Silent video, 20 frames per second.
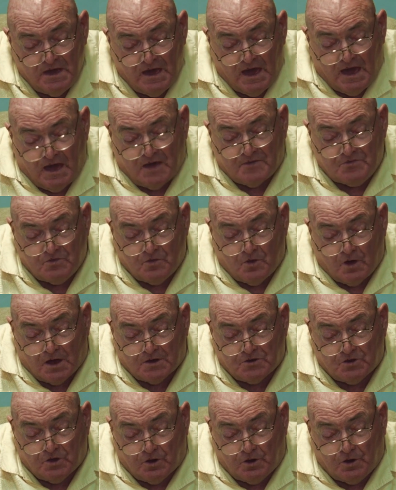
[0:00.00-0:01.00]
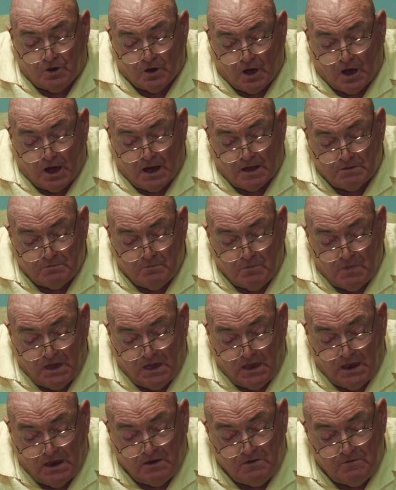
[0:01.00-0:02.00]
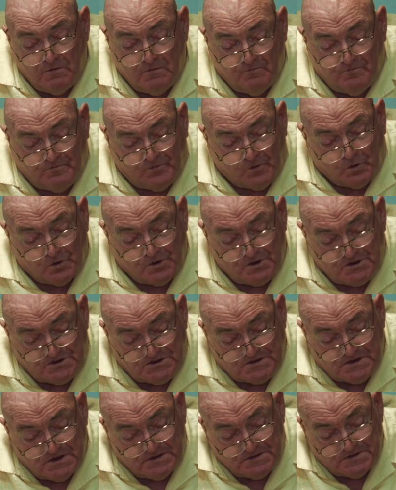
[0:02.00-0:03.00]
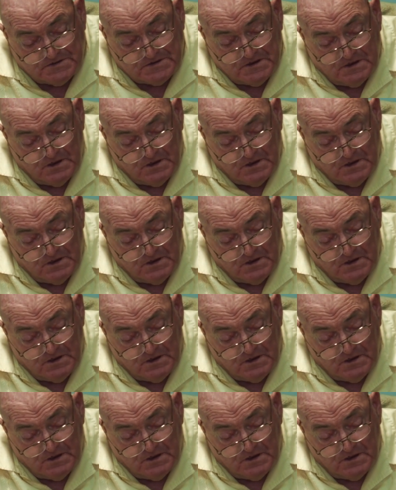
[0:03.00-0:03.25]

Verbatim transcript: Hath not God made foolishness?